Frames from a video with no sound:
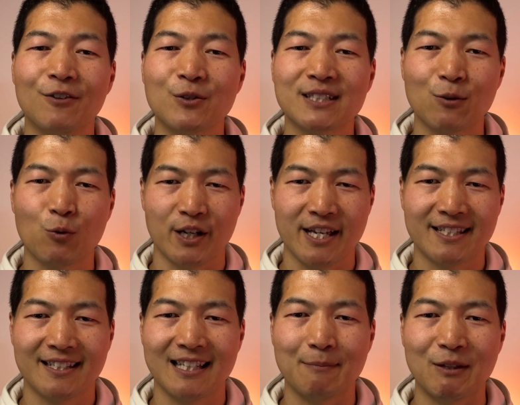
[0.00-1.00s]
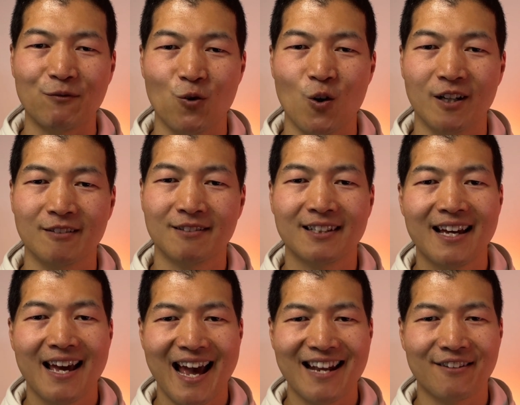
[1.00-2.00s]
synchronicity before,
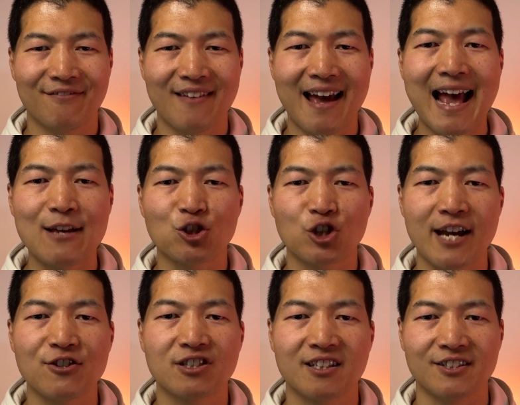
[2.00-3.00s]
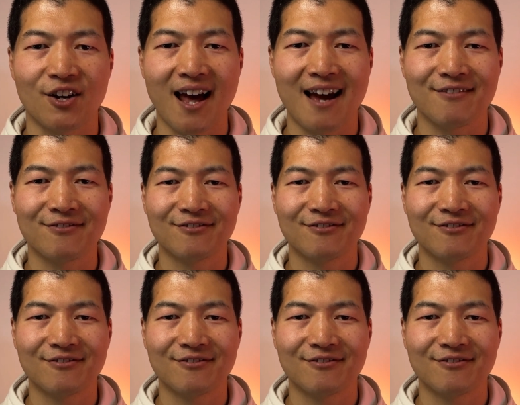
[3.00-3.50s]
and if that has changed your life.